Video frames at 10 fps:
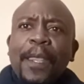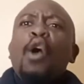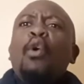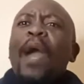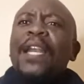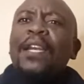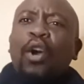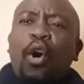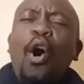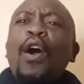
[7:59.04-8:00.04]
When
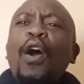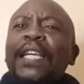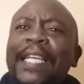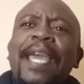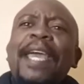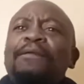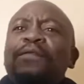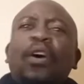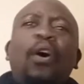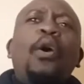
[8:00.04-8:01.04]
God gives
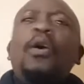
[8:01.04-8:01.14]
all